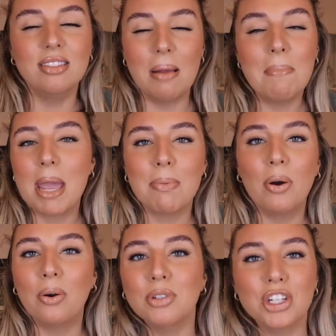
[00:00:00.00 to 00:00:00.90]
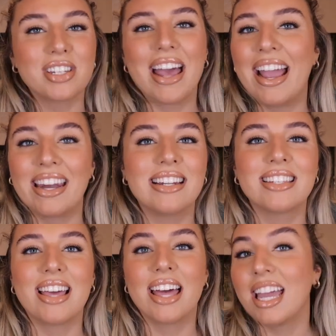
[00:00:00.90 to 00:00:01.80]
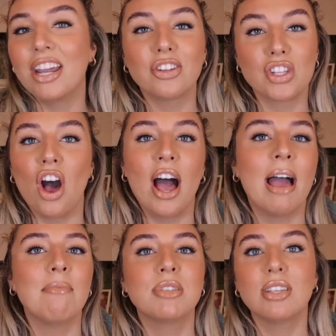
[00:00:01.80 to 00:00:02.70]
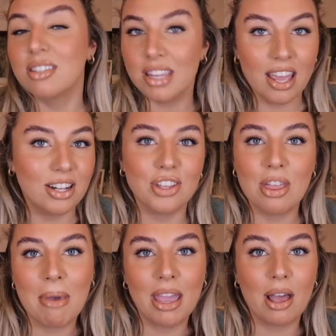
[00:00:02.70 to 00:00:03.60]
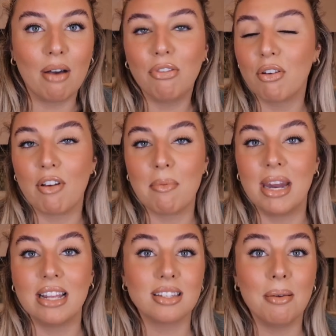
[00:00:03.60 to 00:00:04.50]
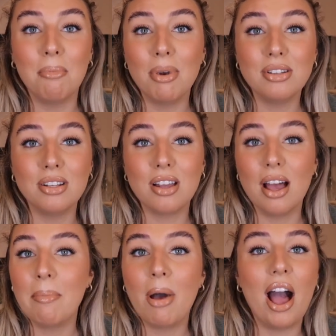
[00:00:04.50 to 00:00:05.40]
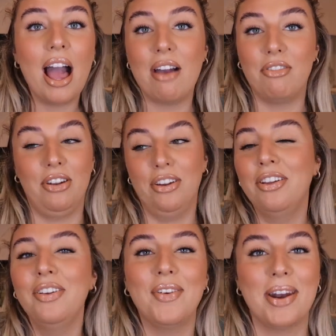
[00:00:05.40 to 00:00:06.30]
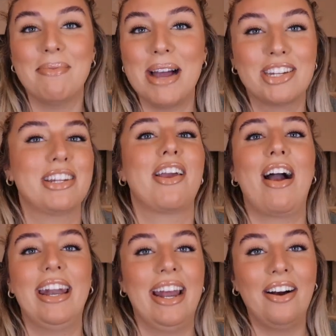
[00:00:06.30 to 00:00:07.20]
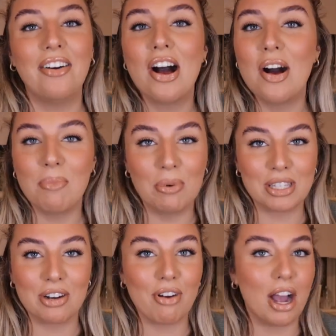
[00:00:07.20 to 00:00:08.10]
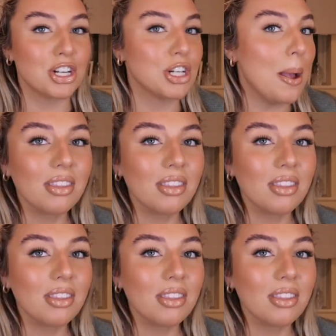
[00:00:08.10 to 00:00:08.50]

Some people just ain't into that. They ain't got time to sit and do their makeup for 45 minutes. Most of the time, I haven't when I'm actually going out. I'm always in a rush.